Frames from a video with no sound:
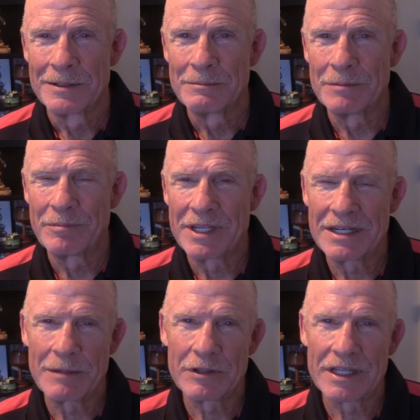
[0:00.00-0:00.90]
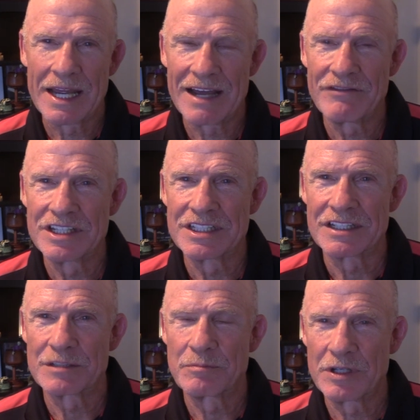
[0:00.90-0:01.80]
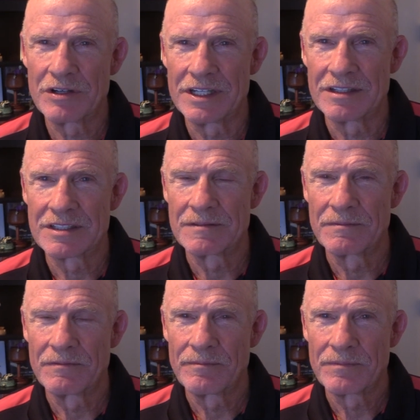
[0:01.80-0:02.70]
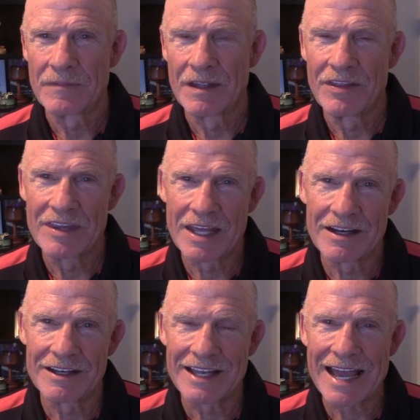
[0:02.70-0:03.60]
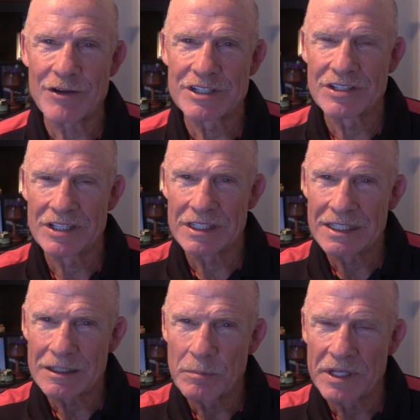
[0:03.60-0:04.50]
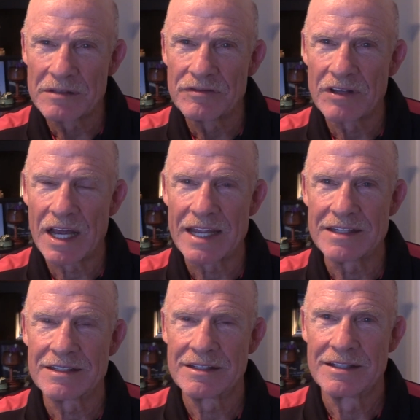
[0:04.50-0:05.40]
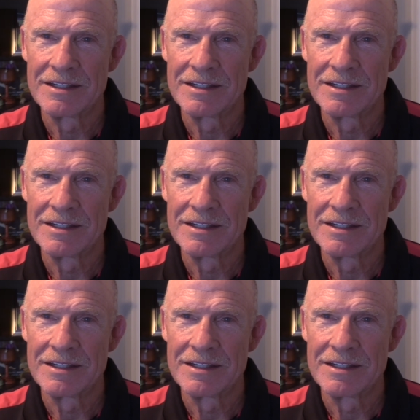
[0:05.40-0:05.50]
But being able to have this experience that allows the little bit of light,